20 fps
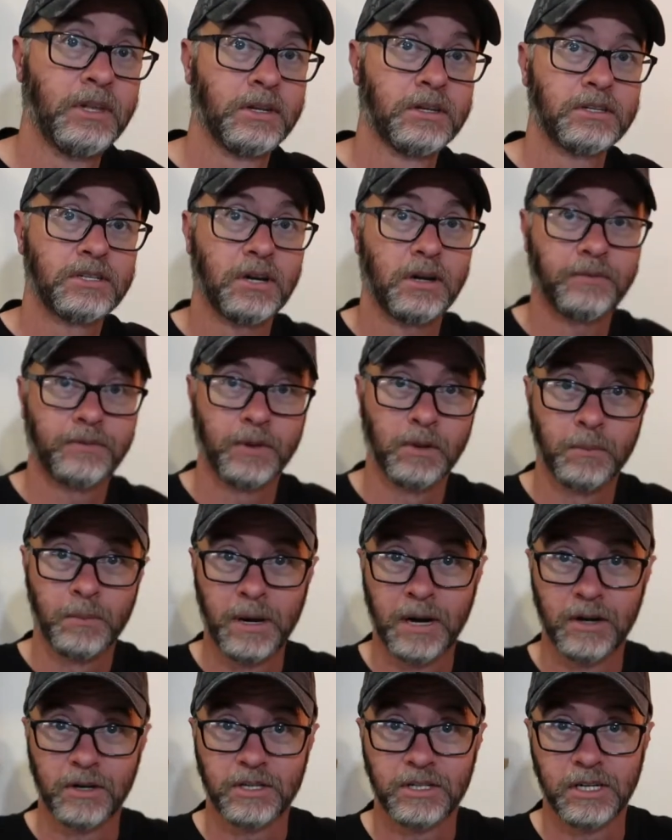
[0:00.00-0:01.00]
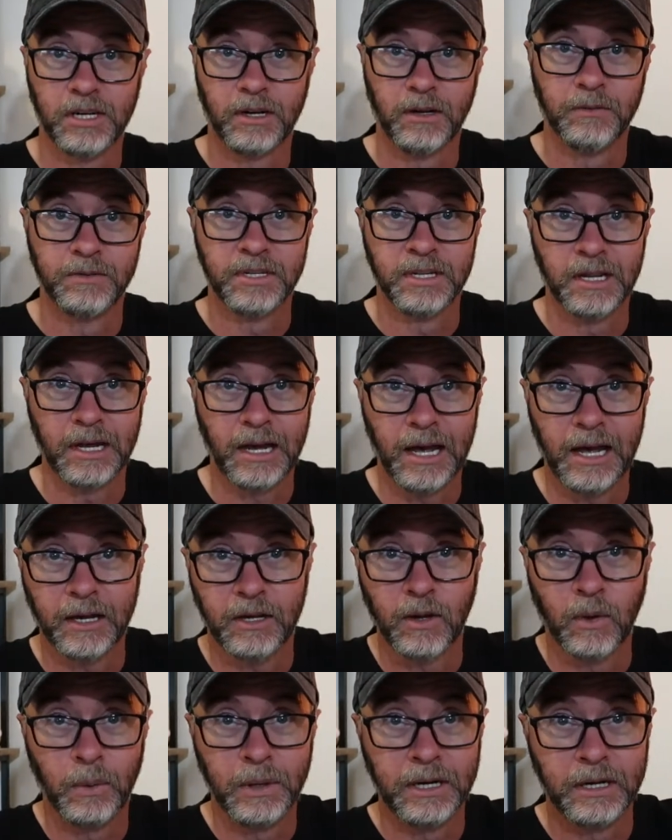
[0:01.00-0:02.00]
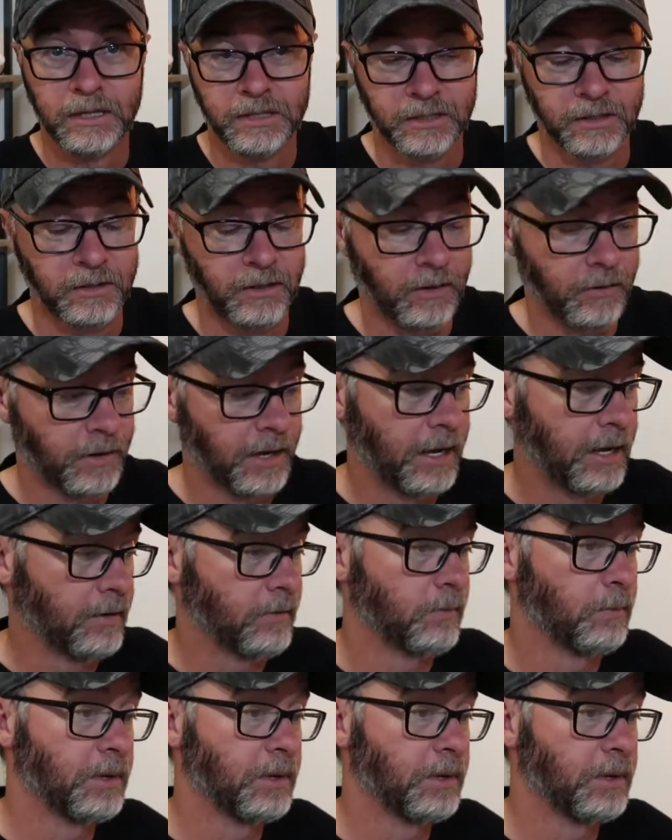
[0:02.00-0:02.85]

Sorry for the bare shelves and the echoiness and all that.